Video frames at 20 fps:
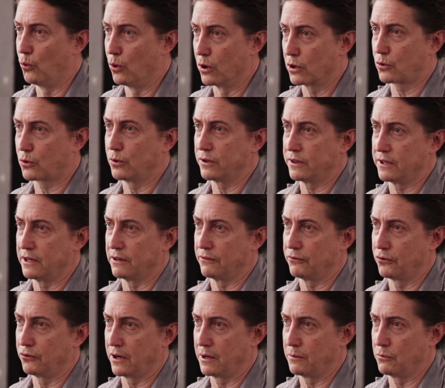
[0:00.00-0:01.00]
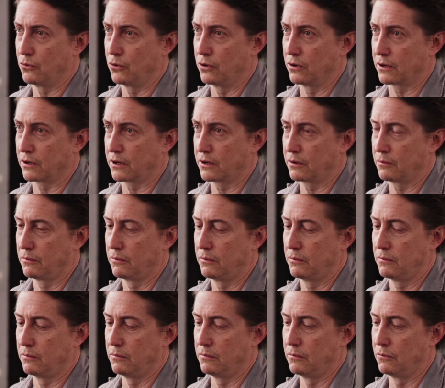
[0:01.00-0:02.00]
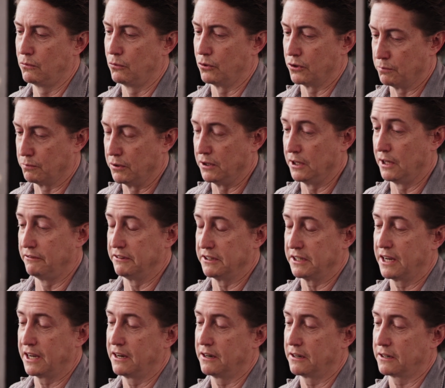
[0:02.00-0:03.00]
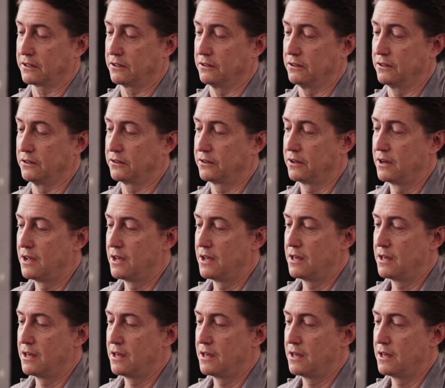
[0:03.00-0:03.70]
work within a framework with beloved characters.